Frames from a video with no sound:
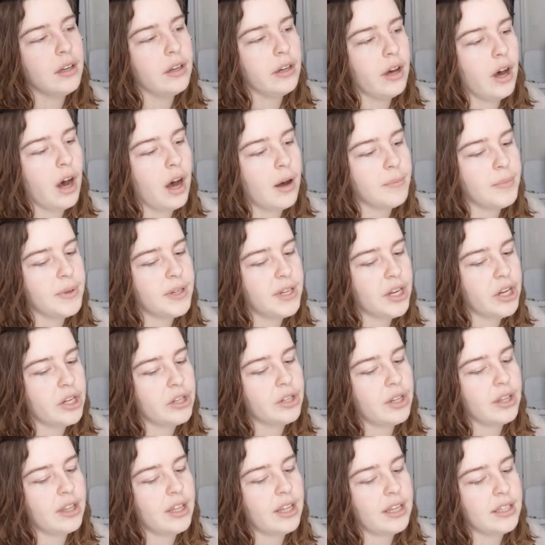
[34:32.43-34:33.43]

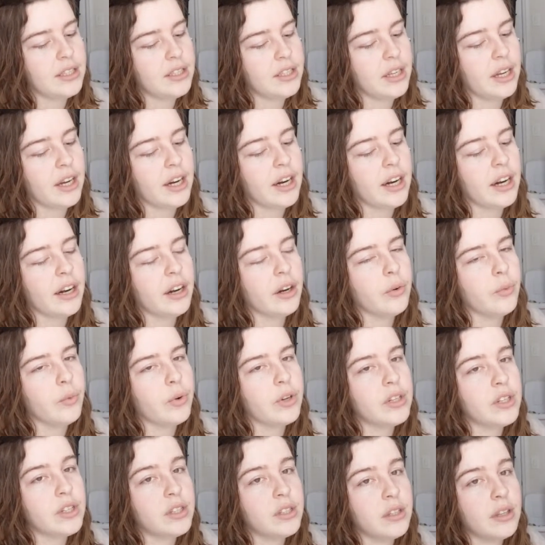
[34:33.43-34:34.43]
competition this year,
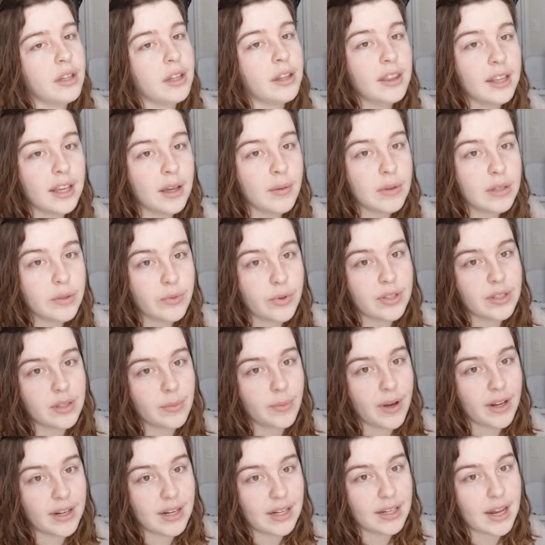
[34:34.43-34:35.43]
which the theme is Once
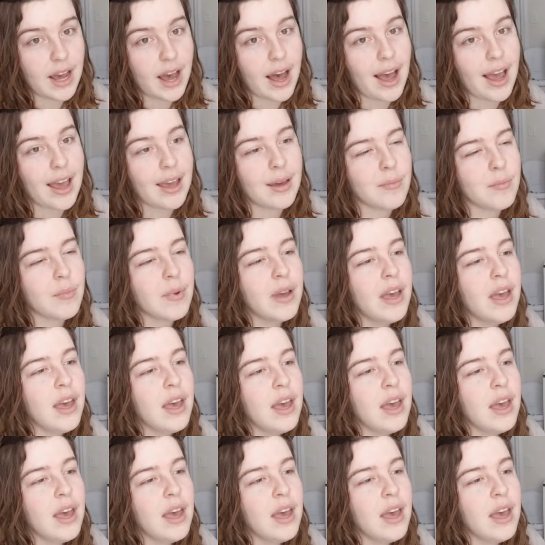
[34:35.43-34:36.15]
Upon a Time,